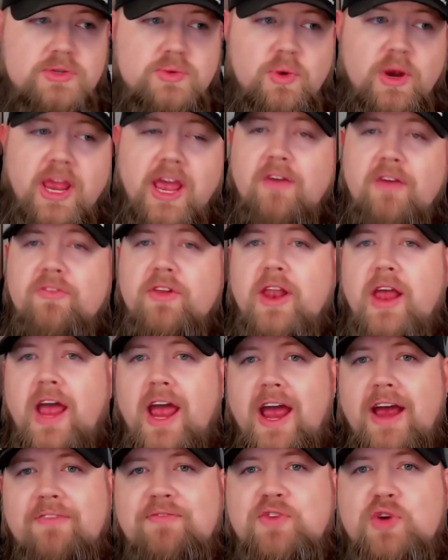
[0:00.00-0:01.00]
We have an
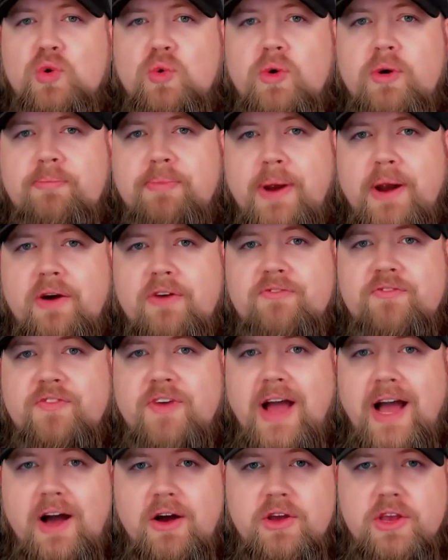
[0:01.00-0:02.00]
after repair
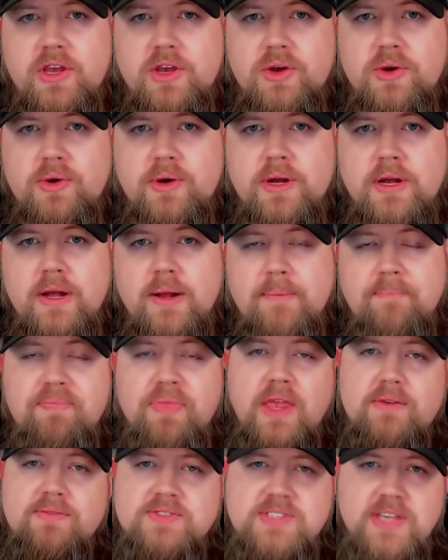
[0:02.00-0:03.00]
value
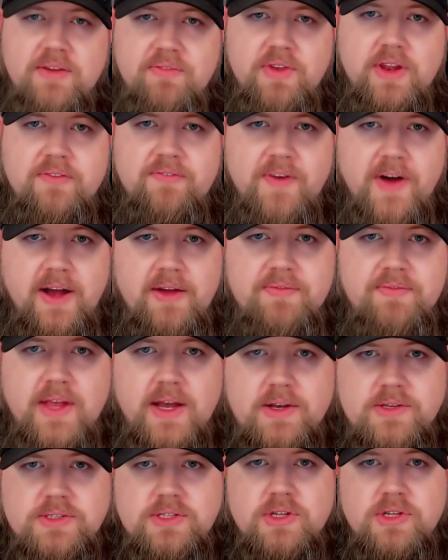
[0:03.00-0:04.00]
of
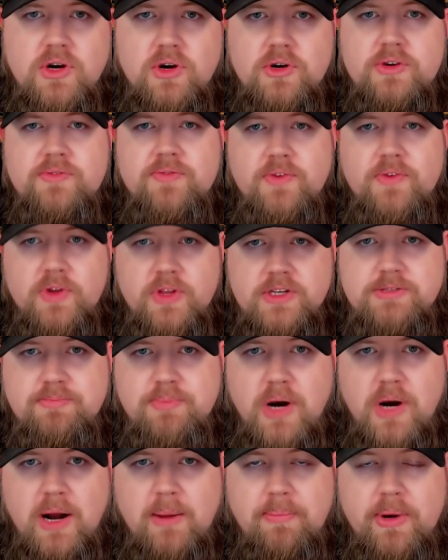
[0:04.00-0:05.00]
$75,000 for this
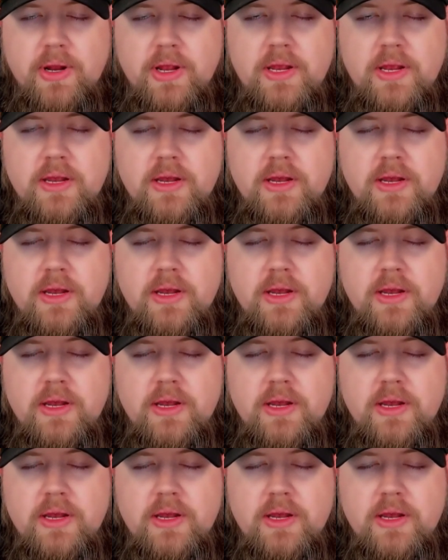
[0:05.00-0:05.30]
property.